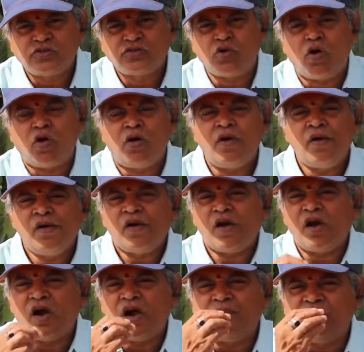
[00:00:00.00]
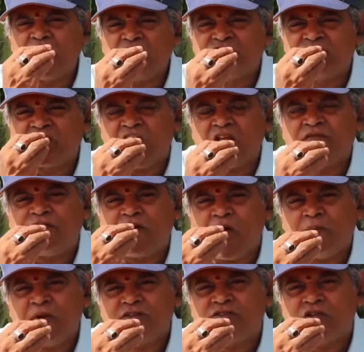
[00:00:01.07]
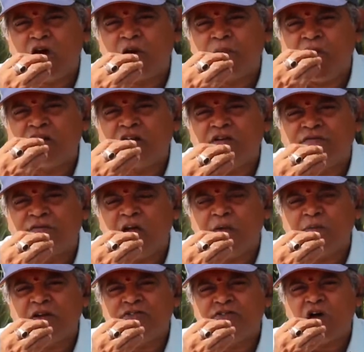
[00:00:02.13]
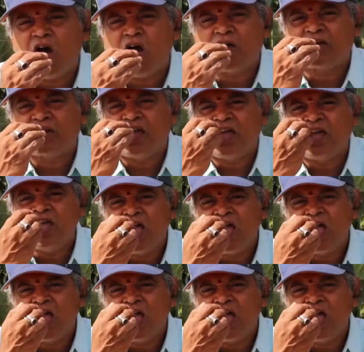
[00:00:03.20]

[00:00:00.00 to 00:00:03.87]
So the chicken fibers or mutton fibers or